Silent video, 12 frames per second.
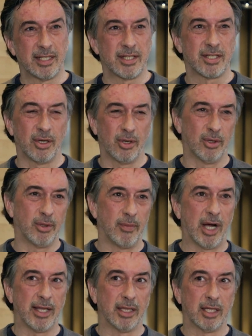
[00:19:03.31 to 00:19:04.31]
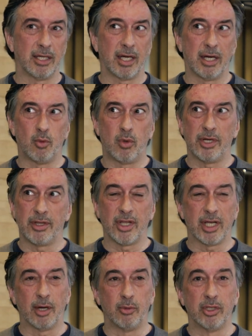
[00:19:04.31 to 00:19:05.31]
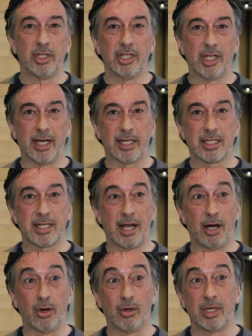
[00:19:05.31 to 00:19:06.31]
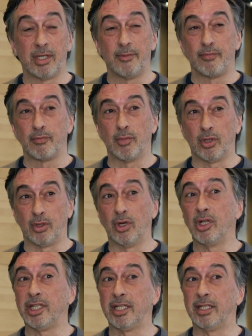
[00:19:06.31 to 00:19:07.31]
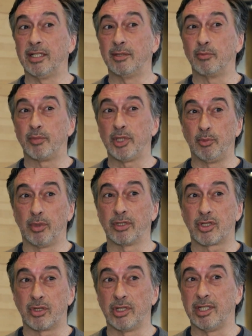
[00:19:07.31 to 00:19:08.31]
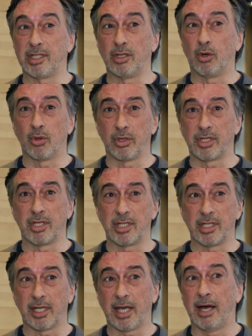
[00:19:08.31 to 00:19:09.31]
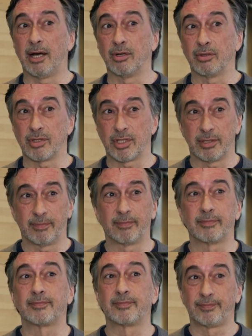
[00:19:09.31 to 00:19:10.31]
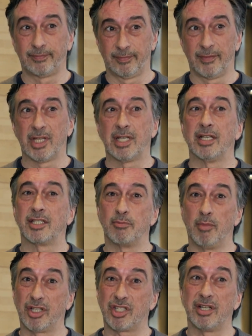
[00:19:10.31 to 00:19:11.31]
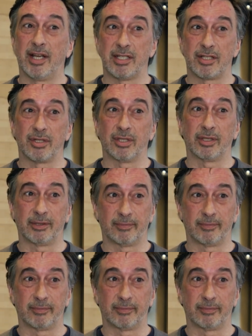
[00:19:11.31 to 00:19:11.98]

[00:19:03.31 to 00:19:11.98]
So one thing I really like is how Mongolian people treat horses and cows. It's much nicer.